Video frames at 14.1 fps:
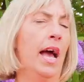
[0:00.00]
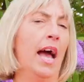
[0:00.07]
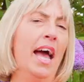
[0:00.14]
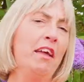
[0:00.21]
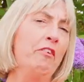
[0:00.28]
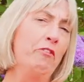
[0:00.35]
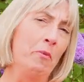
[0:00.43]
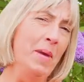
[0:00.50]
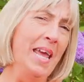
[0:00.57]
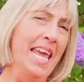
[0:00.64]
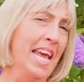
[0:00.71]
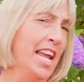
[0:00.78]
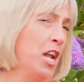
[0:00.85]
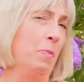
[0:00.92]
And for
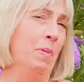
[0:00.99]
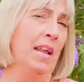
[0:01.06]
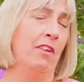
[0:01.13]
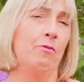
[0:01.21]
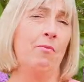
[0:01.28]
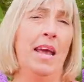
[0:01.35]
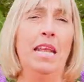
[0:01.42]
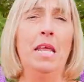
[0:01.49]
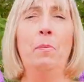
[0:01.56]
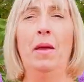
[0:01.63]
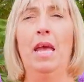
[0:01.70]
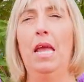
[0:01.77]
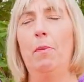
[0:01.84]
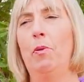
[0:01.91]
me, and I believe many
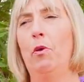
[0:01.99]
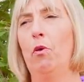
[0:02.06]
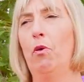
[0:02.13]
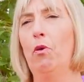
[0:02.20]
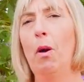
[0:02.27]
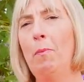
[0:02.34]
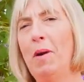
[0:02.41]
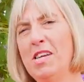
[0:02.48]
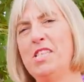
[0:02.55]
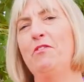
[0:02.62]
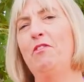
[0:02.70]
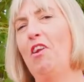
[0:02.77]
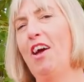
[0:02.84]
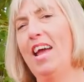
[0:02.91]
people, a
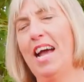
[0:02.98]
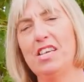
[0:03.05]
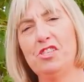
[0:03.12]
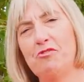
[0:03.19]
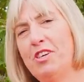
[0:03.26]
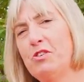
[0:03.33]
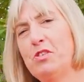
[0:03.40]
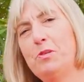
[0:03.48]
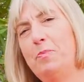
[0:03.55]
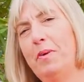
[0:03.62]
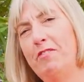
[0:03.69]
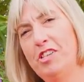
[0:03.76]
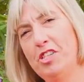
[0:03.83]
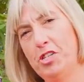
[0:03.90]
butterfly has real
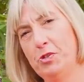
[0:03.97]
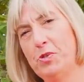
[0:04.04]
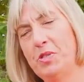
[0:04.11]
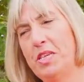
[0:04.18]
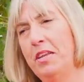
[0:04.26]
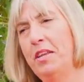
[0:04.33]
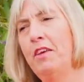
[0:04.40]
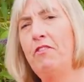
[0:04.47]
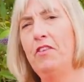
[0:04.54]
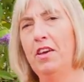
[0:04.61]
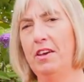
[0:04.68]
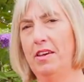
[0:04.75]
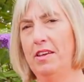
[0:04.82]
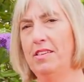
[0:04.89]
spiritual
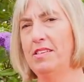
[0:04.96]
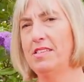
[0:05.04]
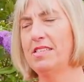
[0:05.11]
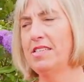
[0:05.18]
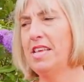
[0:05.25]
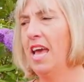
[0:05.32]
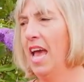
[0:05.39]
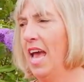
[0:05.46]
significance